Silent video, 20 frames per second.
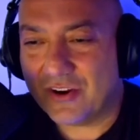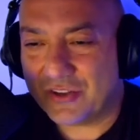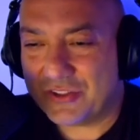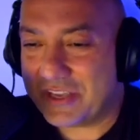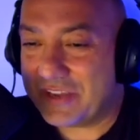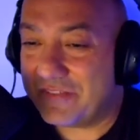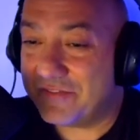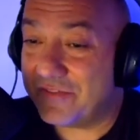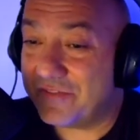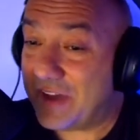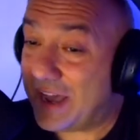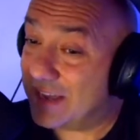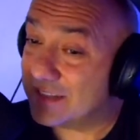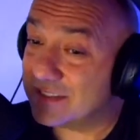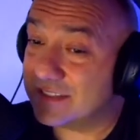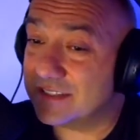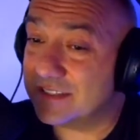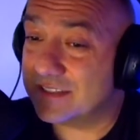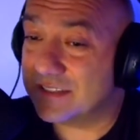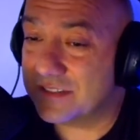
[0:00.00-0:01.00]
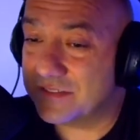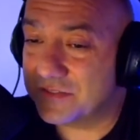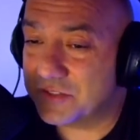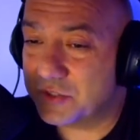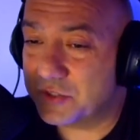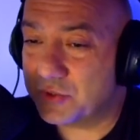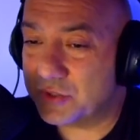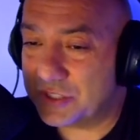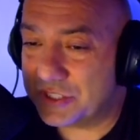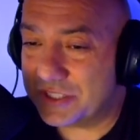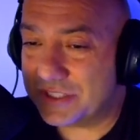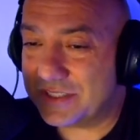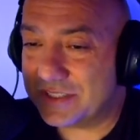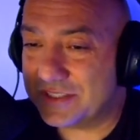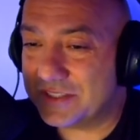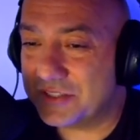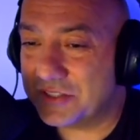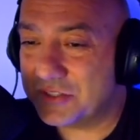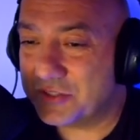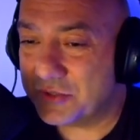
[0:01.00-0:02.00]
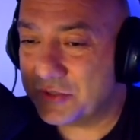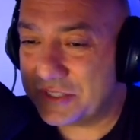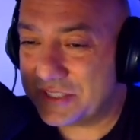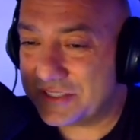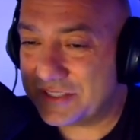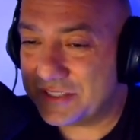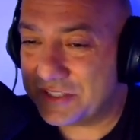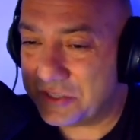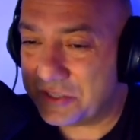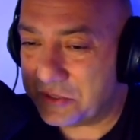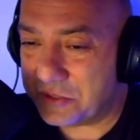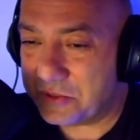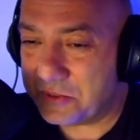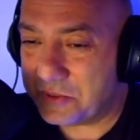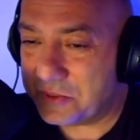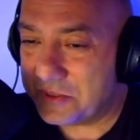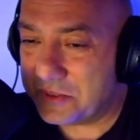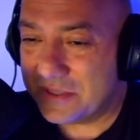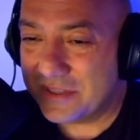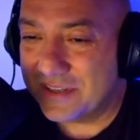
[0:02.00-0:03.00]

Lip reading: Are they fast enough to adjust to this new